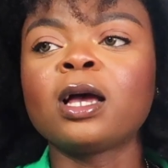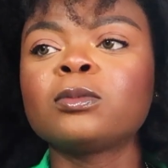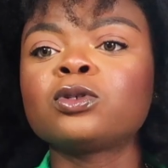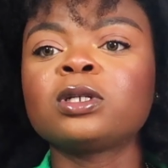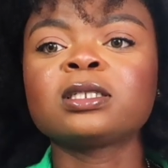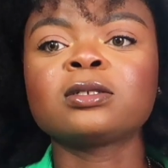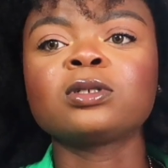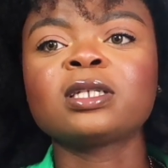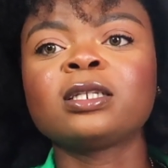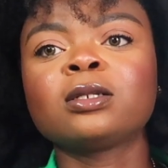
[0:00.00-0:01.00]
So
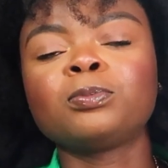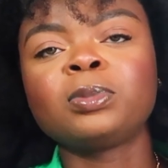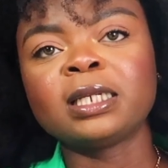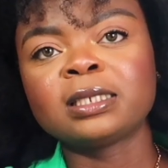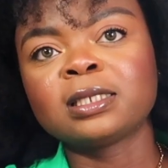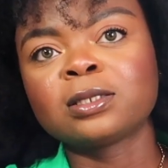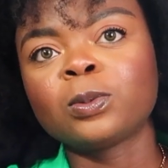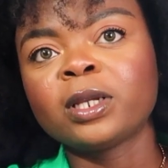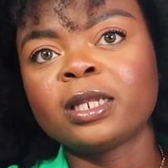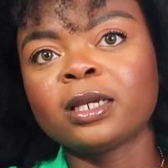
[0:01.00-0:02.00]
those are the places
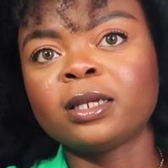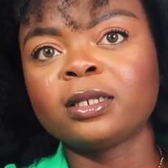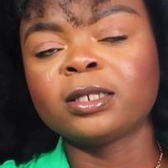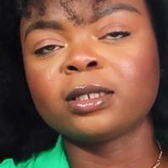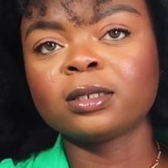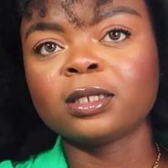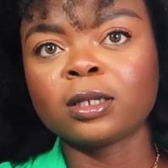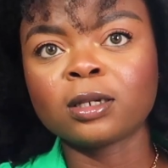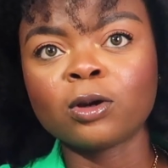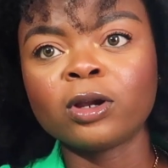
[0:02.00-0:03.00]
where they
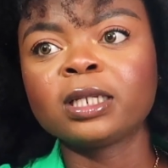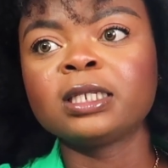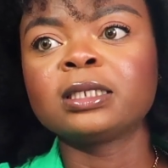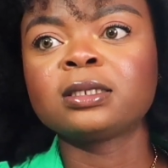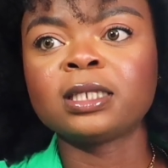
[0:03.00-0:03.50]
currently